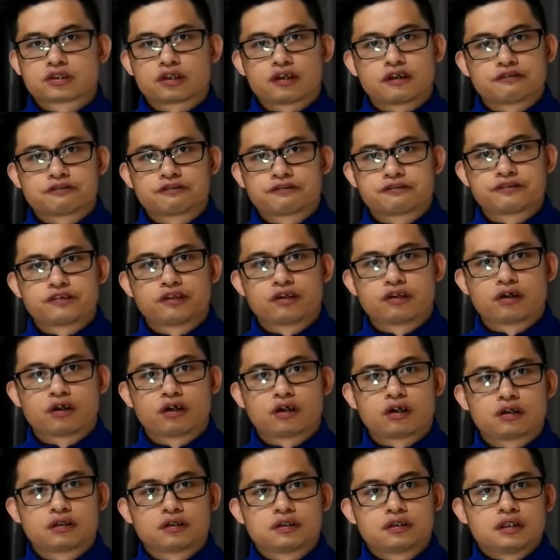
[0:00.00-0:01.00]
of
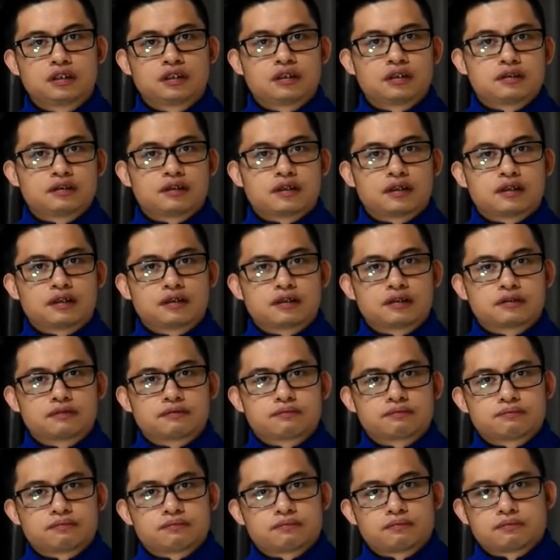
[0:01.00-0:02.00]
your
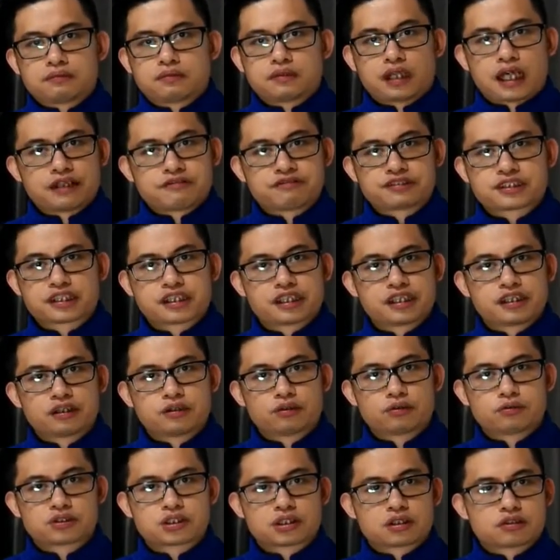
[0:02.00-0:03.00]
life
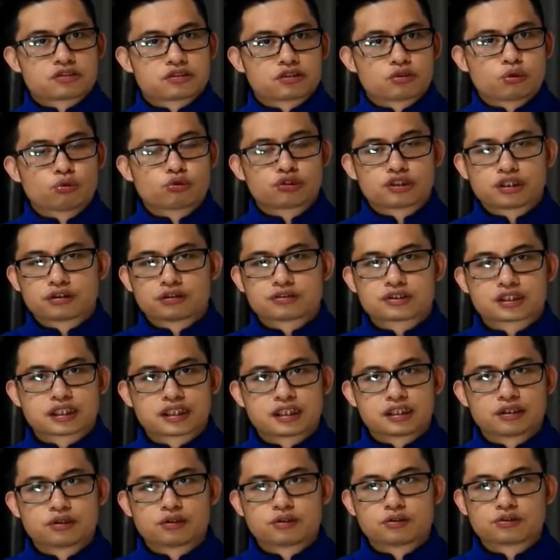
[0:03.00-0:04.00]
skills, social
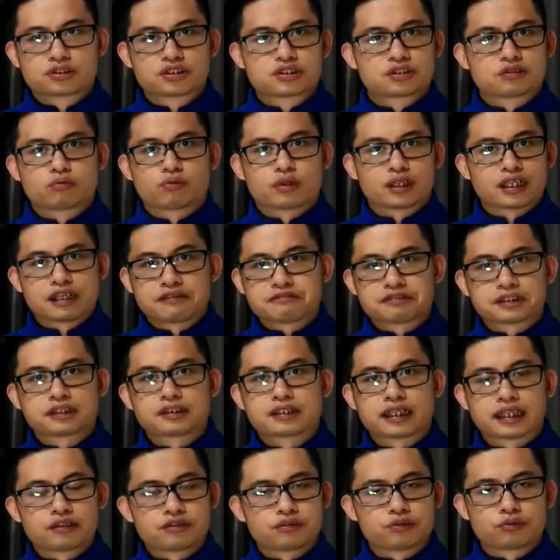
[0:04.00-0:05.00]
skills, whatever
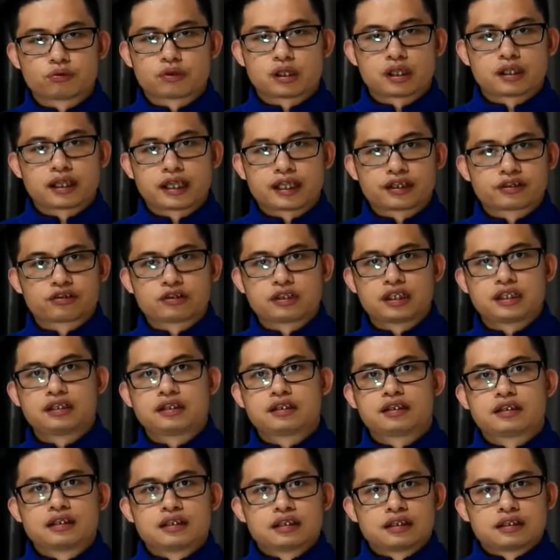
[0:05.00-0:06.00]
that you are
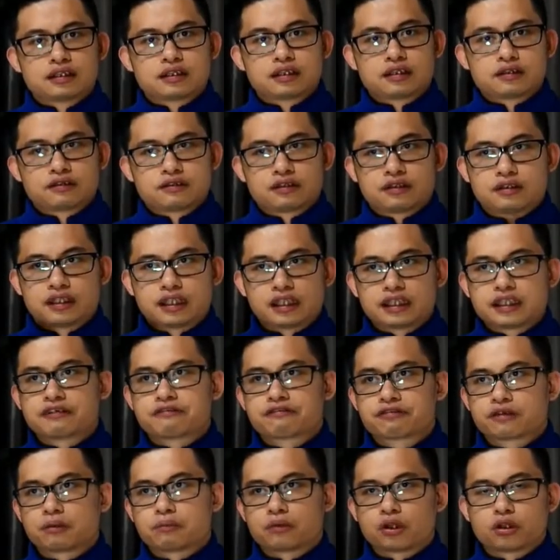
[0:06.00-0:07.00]
actually learning
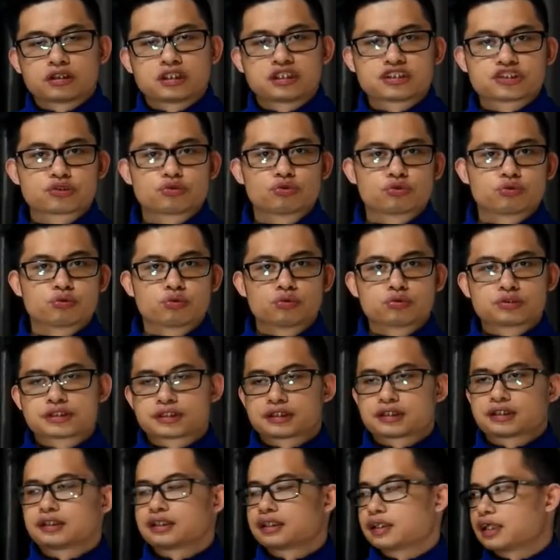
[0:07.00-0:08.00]
from all these
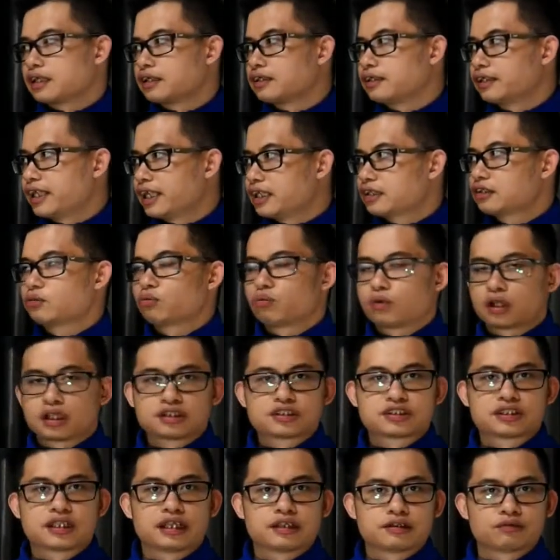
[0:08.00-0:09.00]
gurus, yeah, they are the
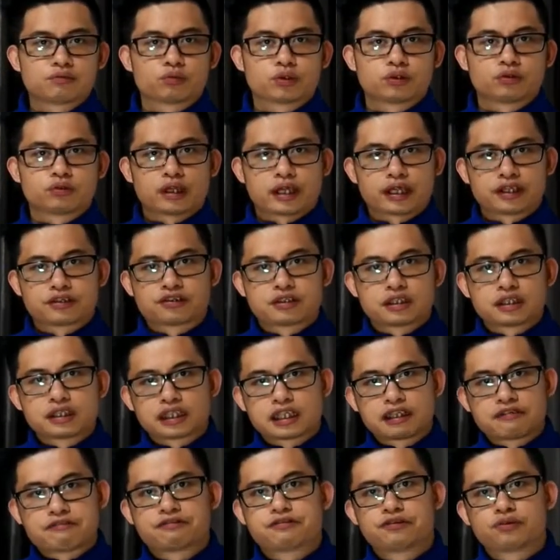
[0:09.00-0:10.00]
ones that will actually
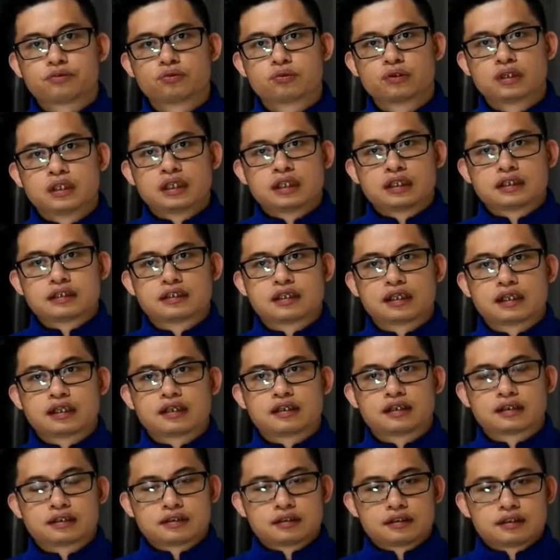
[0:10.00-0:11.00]
give you
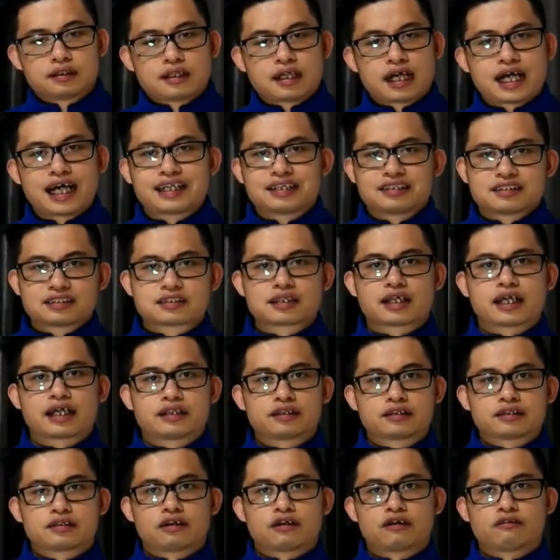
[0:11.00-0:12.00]
the
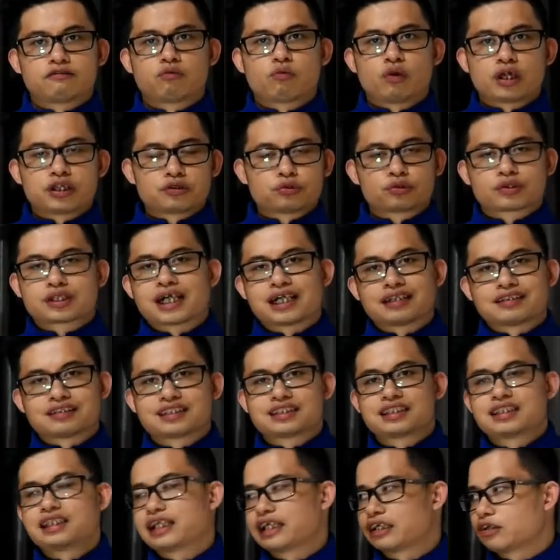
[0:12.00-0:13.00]
hindsight of what you can't
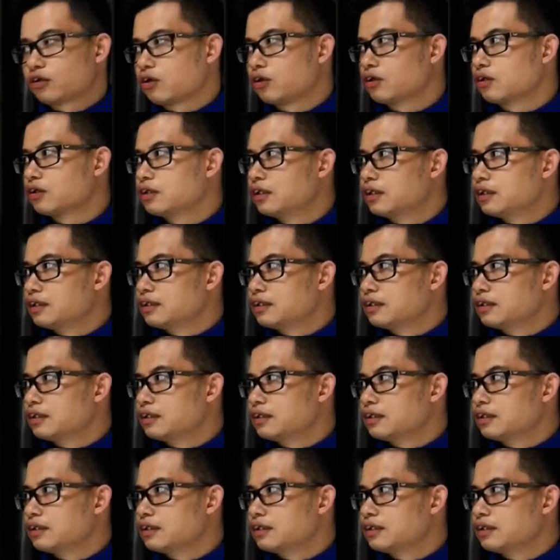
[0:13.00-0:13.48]
see at all.